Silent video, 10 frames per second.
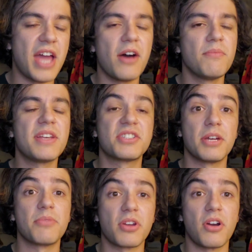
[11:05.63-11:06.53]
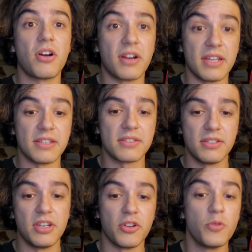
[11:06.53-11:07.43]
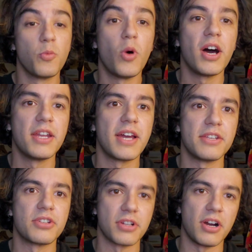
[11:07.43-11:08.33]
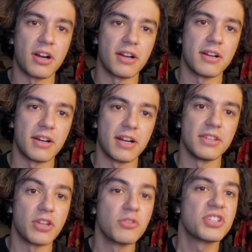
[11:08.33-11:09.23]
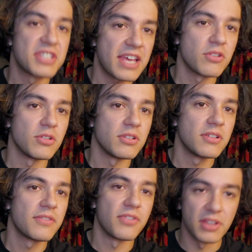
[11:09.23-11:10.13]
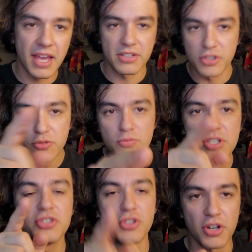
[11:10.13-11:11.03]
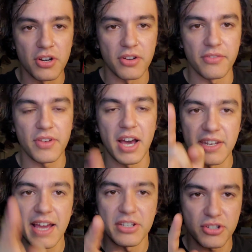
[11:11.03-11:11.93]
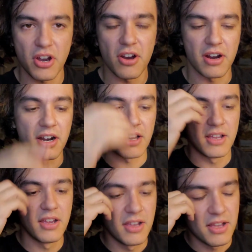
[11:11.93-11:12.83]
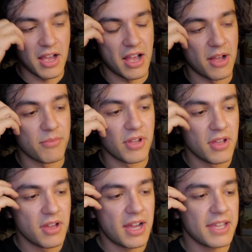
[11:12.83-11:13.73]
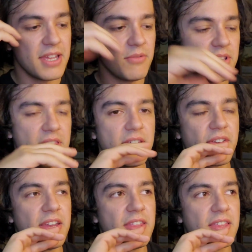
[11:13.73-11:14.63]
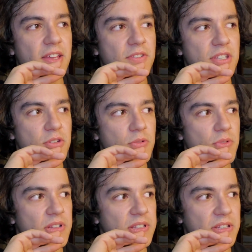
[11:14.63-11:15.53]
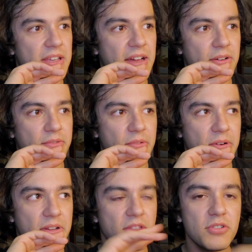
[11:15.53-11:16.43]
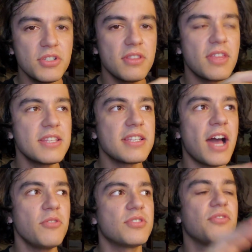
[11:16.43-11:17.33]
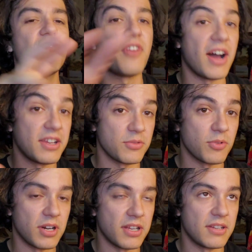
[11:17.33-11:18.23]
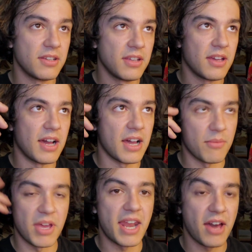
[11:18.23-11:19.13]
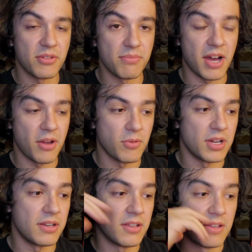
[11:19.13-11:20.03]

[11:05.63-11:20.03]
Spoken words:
messed up the car is. You want a nicer car, all right? Don't settle for less. You deserve a nice car. I can't really think of anything else that you should really look out for. That's how to find one, and how to buy one.